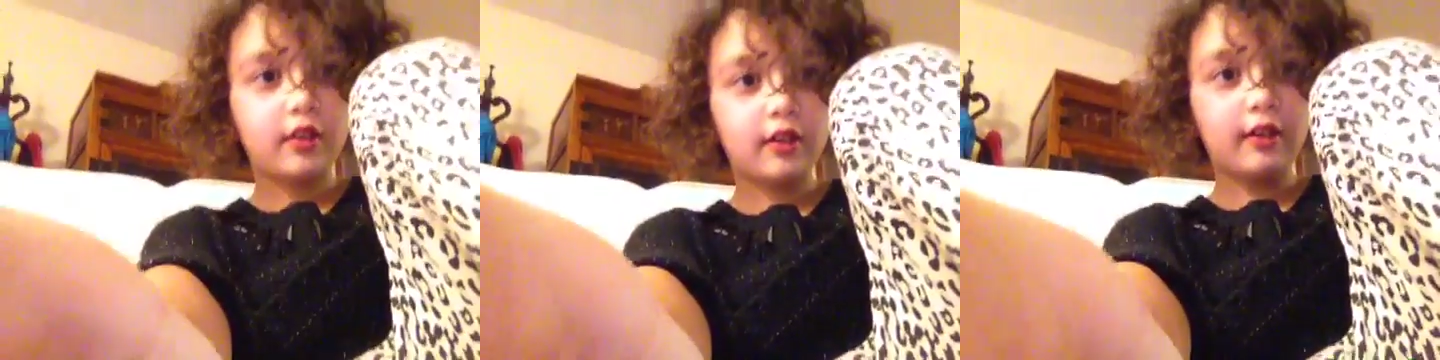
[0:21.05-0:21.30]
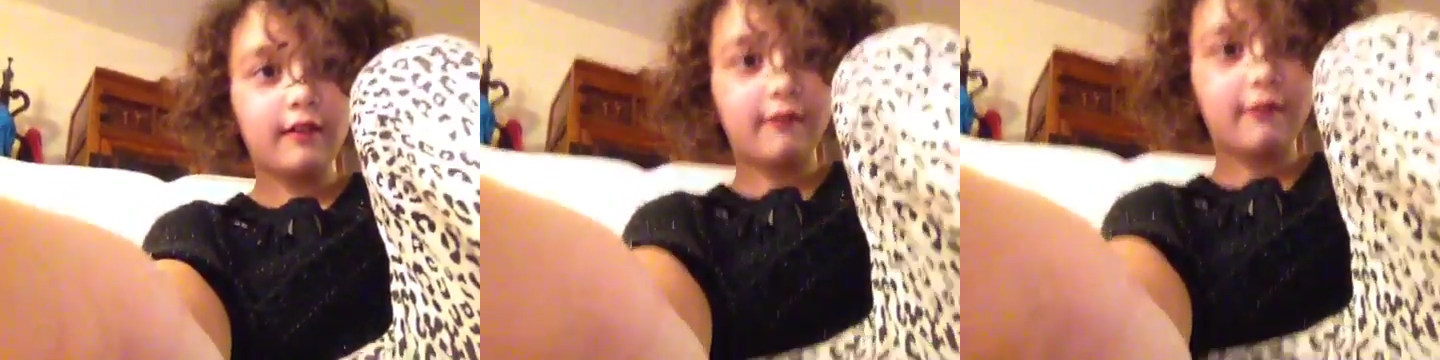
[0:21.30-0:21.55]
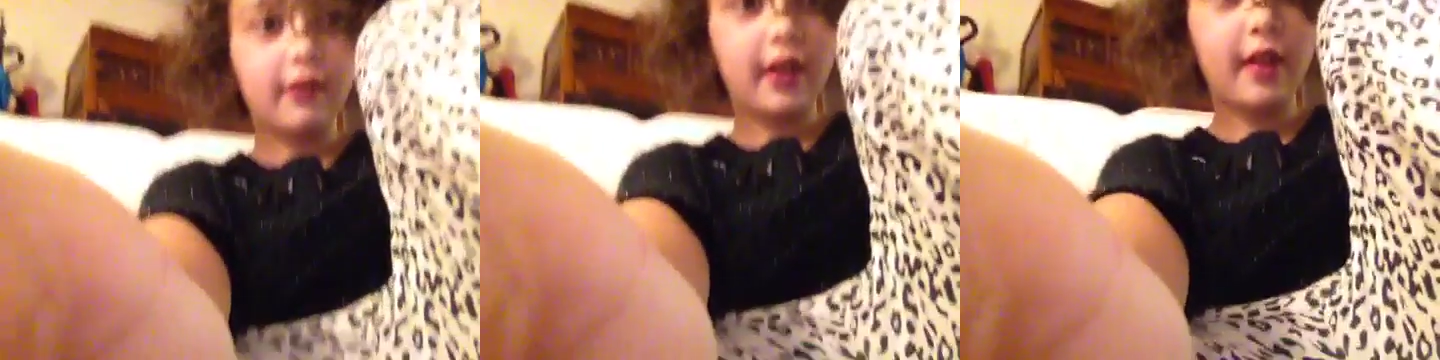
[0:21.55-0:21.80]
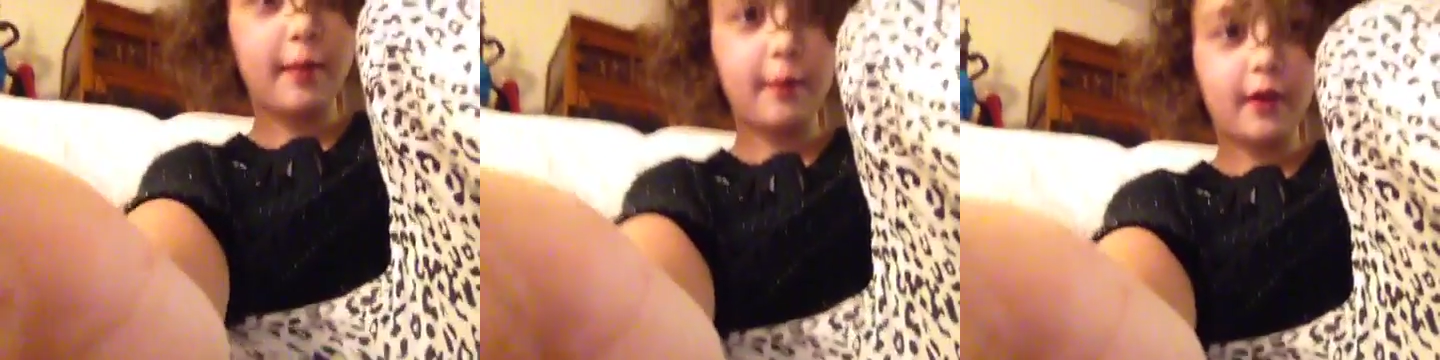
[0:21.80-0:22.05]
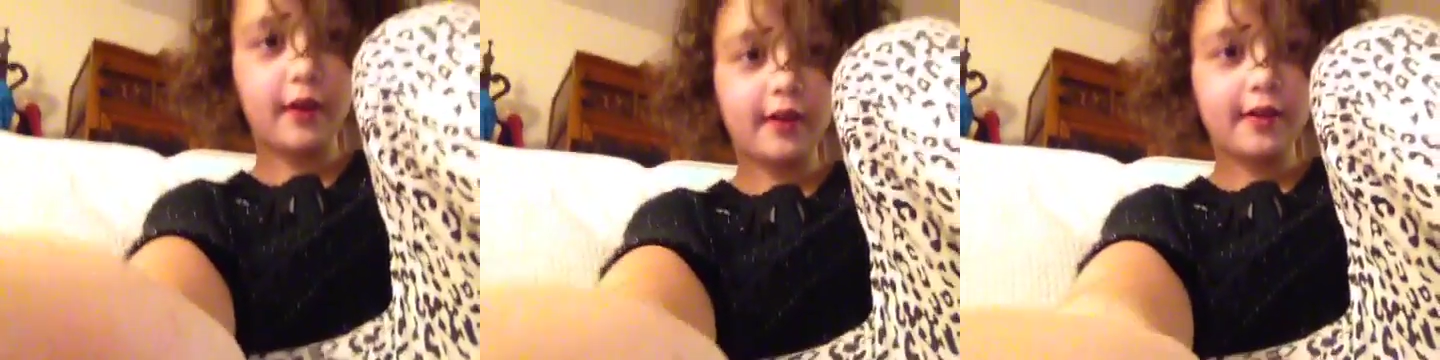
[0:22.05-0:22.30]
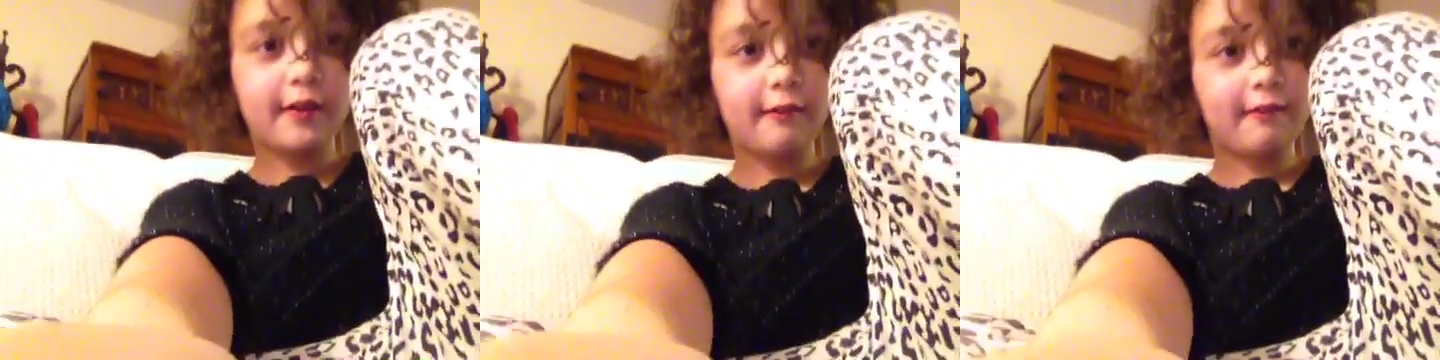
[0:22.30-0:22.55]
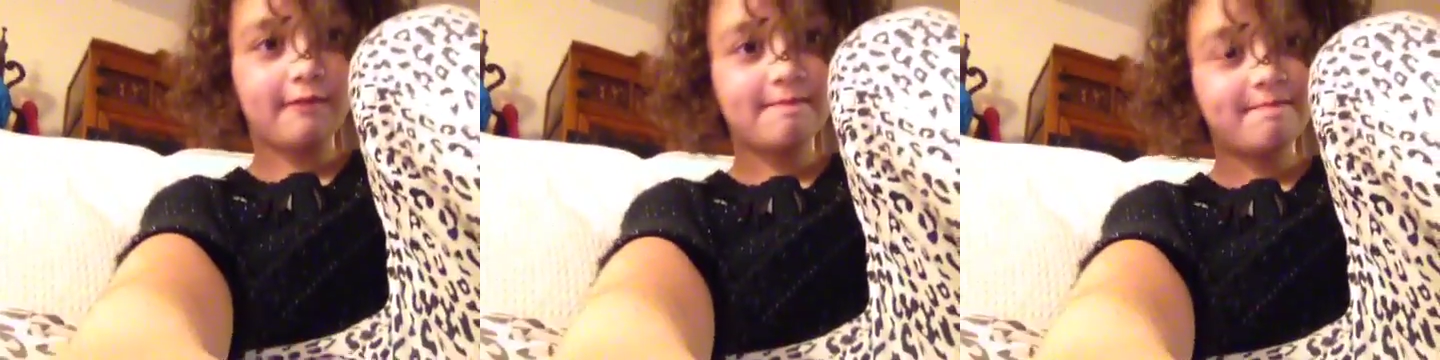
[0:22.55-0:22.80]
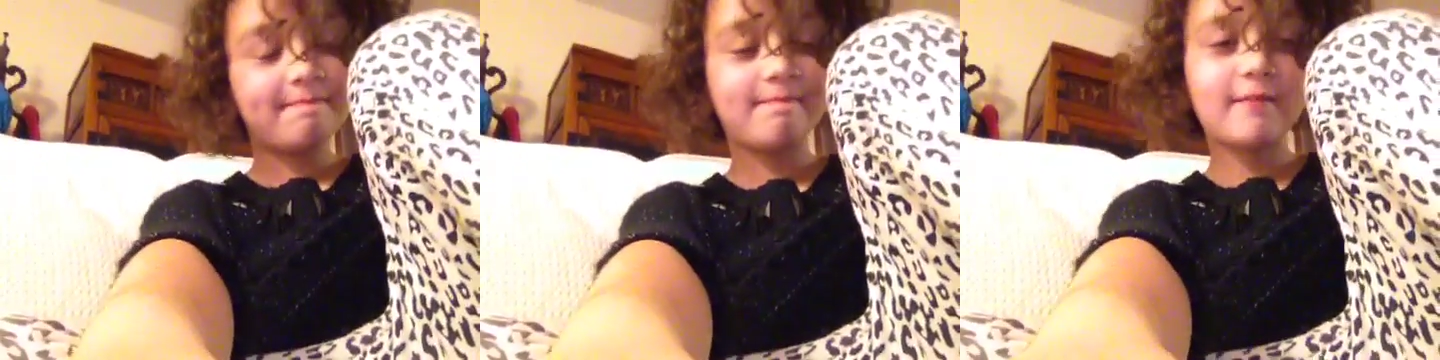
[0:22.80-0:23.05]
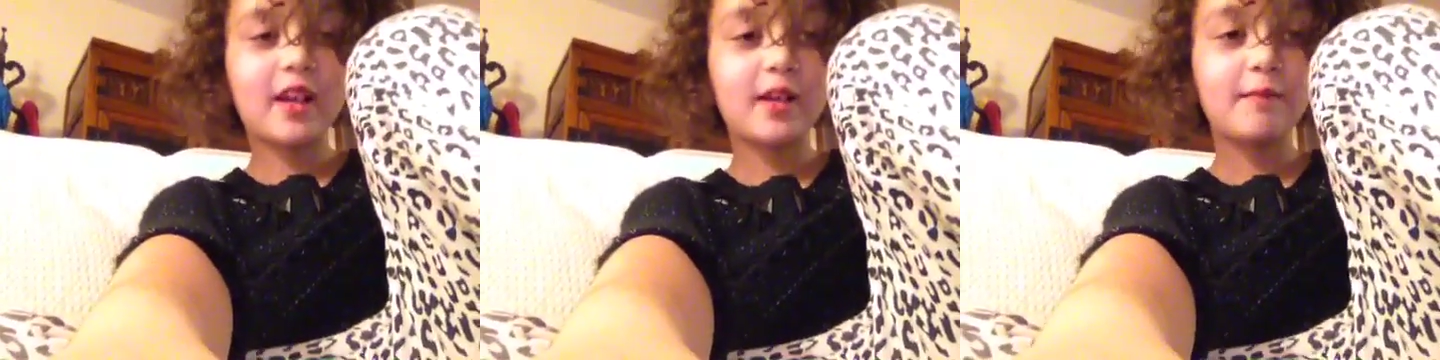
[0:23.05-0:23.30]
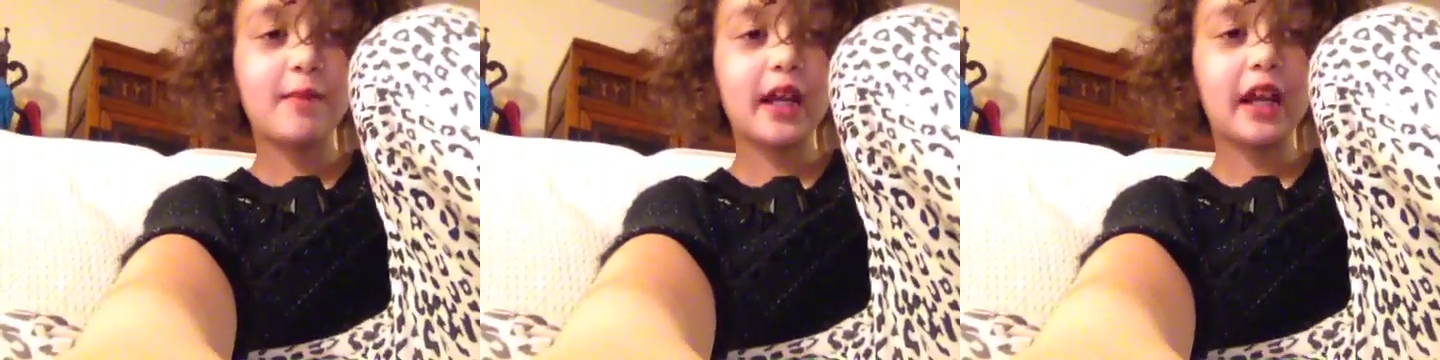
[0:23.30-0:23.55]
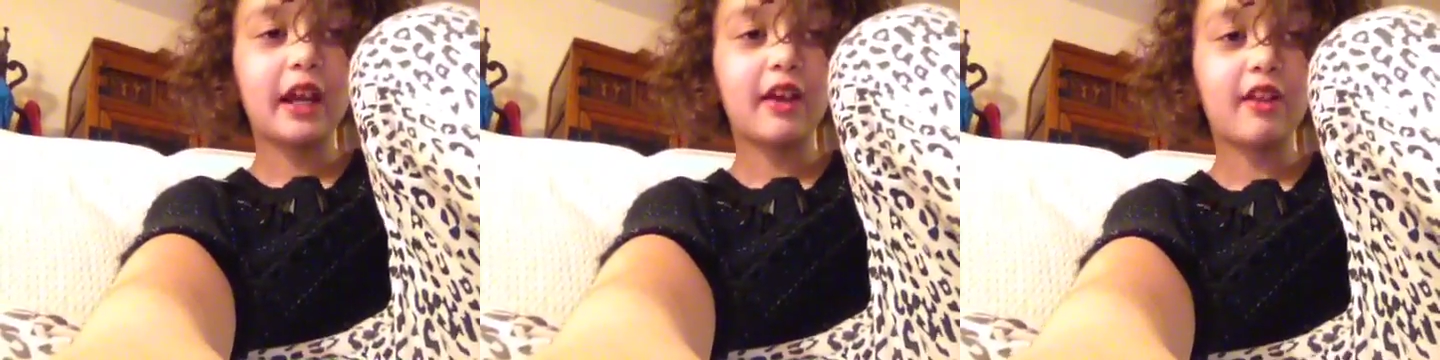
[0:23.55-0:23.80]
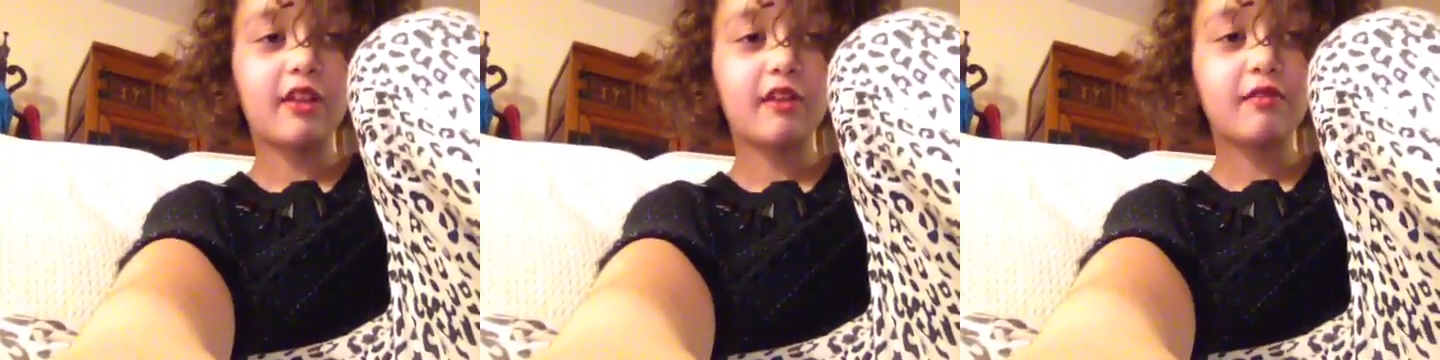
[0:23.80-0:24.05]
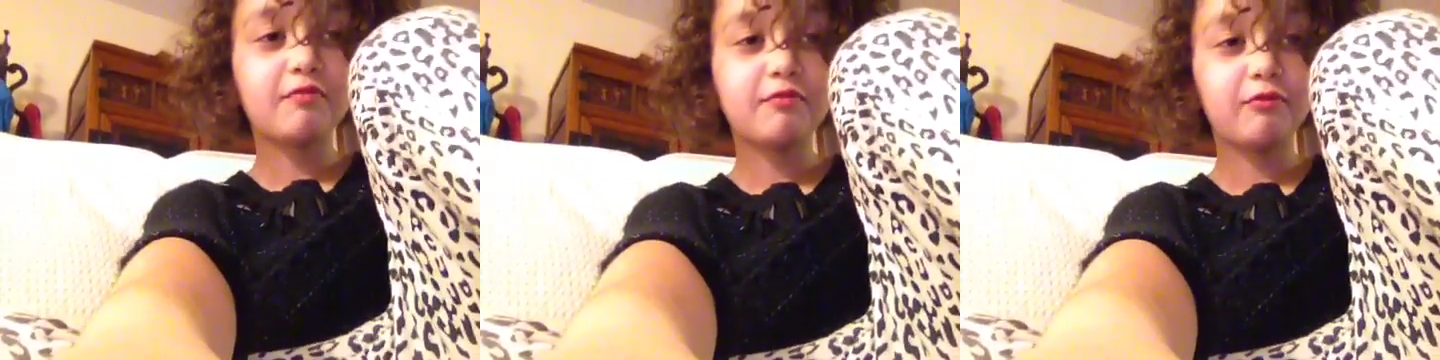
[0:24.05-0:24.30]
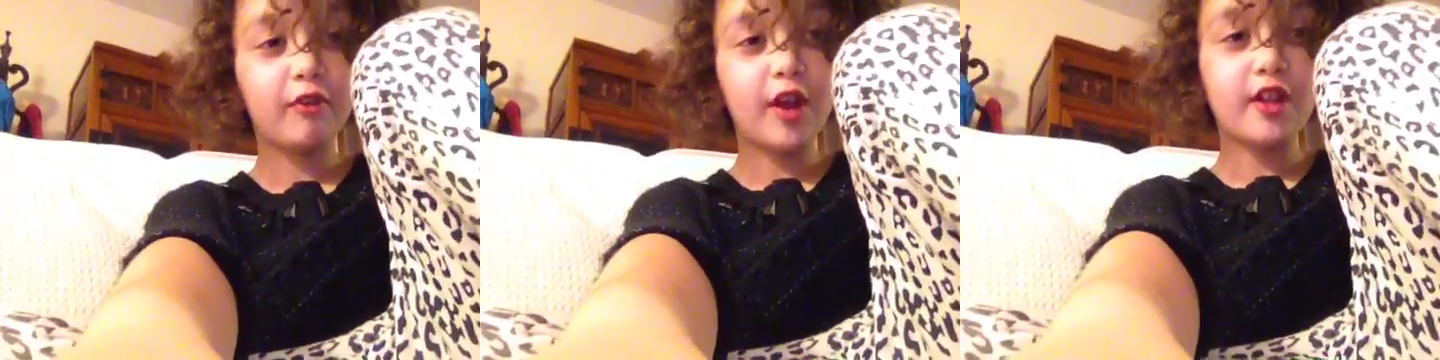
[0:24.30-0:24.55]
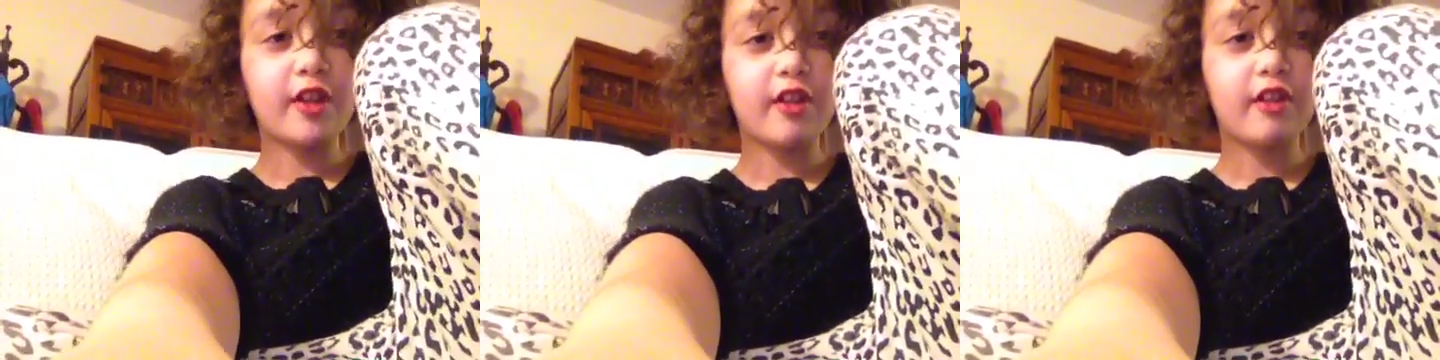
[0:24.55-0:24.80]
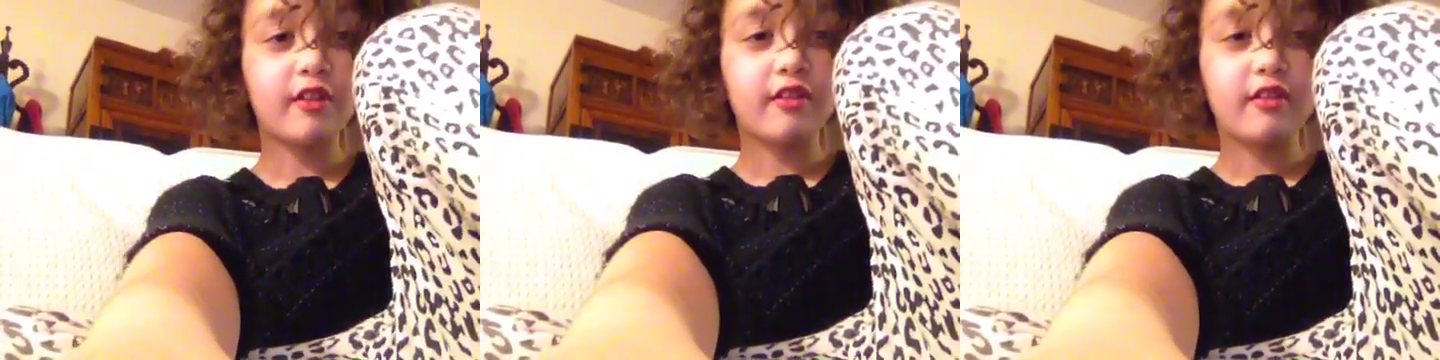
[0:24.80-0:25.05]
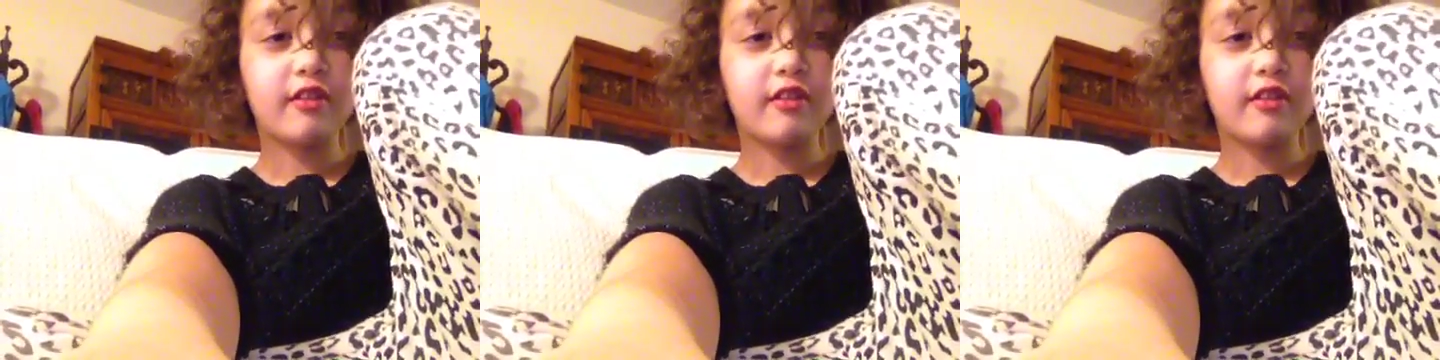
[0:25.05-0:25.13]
new Facebook buddies, friends.